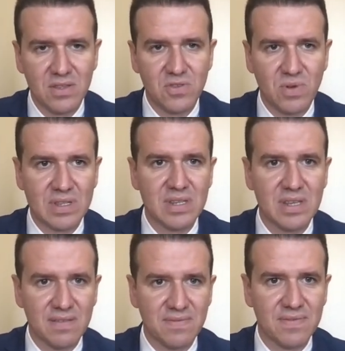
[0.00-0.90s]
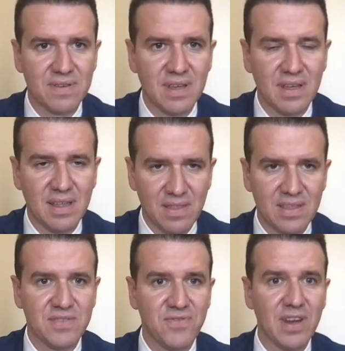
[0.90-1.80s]
to achieve
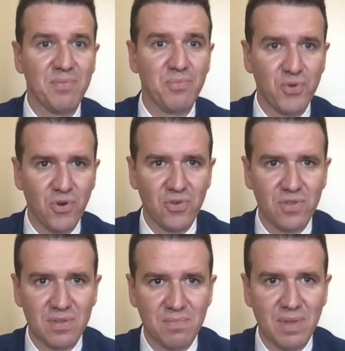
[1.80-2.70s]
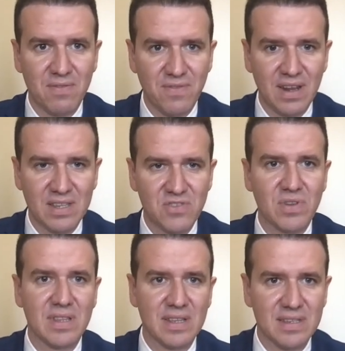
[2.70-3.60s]
this very broad but very
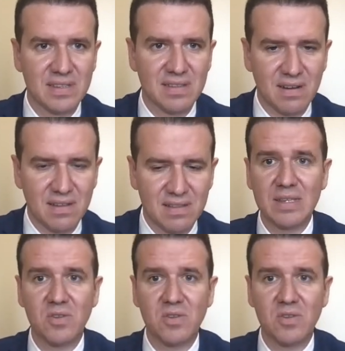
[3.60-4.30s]
strategic target.